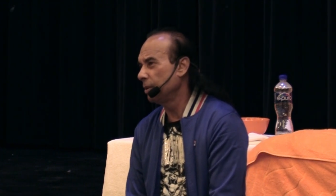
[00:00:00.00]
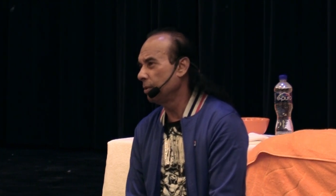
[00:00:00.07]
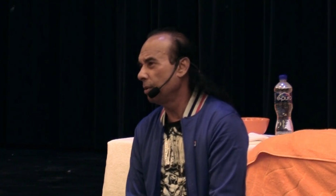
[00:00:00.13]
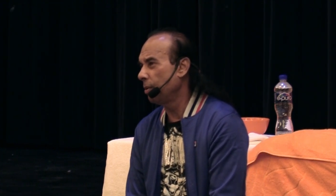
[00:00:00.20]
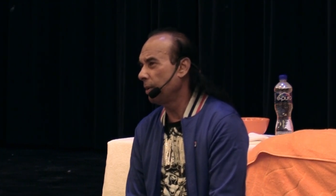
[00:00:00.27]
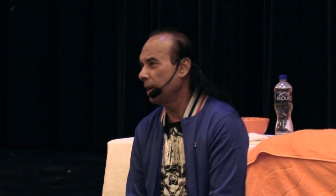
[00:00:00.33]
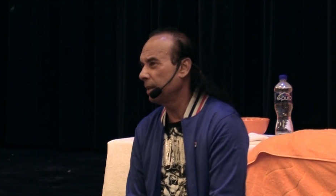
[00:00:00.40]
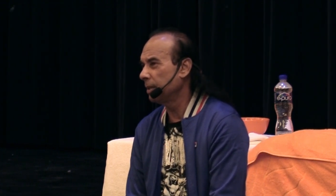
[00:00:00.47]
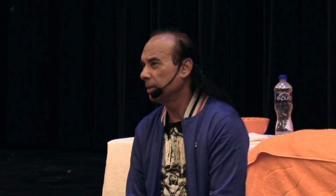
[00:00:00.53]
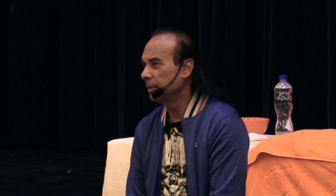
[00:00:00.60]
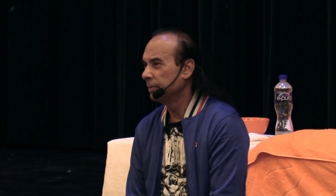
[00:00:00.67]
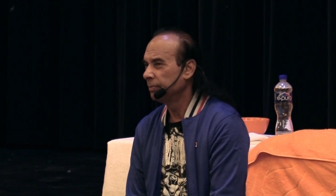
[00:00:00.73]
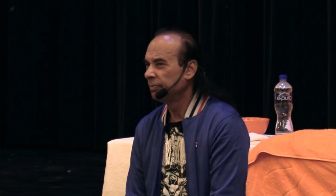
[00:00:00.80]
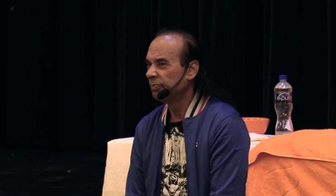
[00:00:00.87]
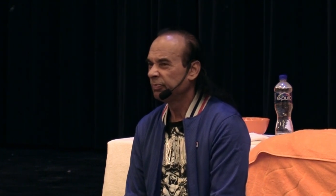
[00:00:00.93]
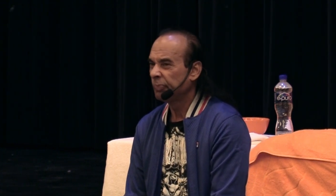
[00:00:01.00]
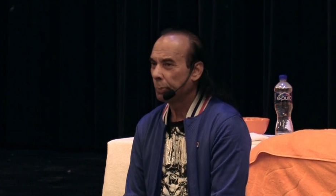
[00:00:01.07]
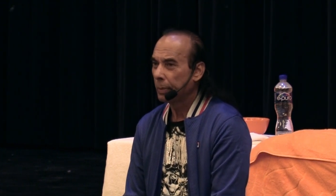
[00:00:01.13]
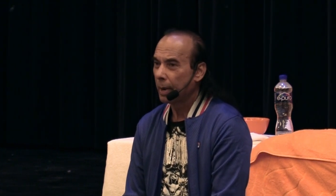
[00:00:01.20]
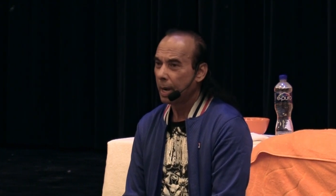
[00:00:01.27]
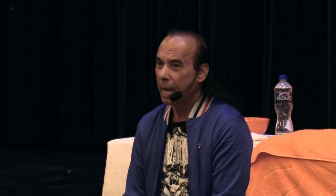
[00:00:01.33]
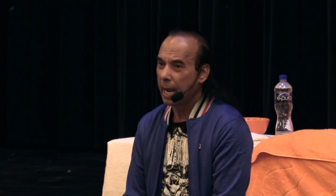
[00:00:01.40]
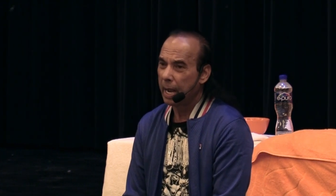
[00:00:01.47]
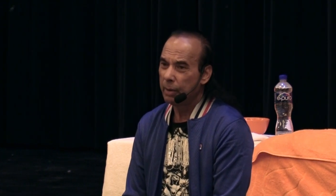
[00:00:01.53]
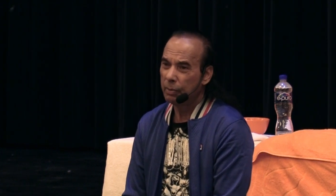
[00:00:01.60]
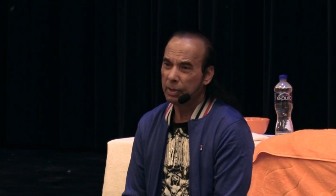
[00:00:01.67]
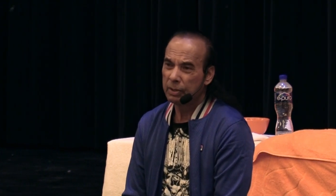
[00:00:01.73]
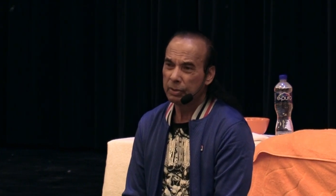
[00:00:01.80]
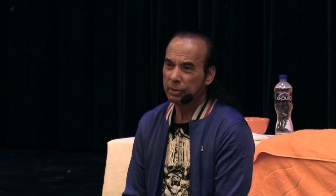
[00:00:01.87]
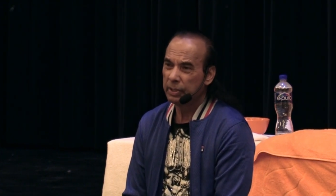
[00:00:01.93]
you know what? I
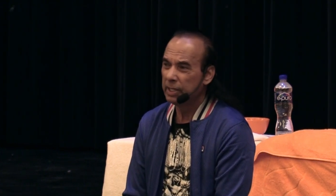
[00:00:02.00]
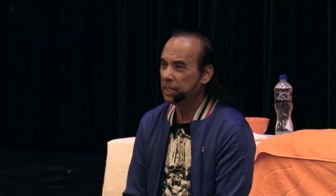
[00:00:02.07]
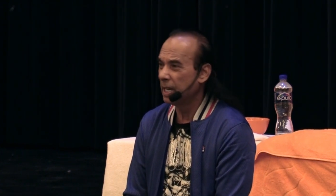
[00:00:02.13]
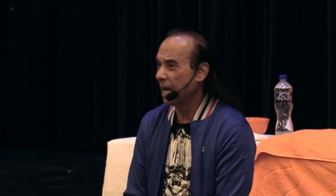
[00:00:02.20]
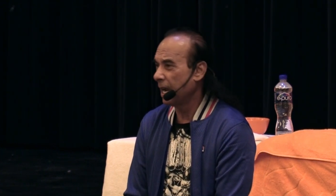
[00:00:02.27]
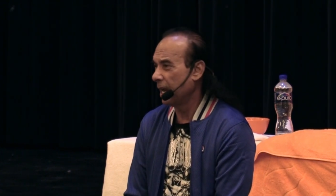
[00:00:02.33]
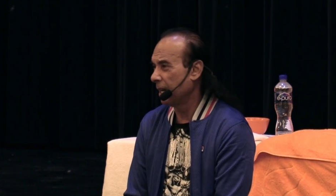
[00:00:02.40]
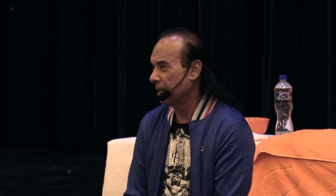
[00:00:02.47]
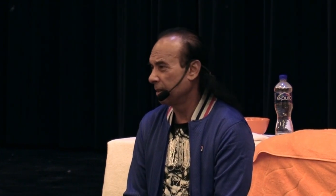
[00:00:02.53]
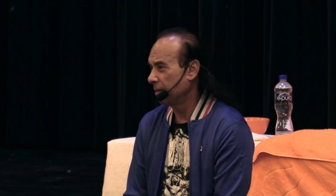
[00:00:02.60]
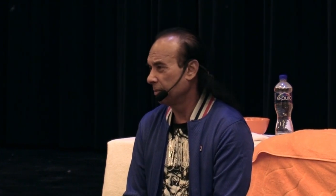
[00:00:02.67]
want to retire.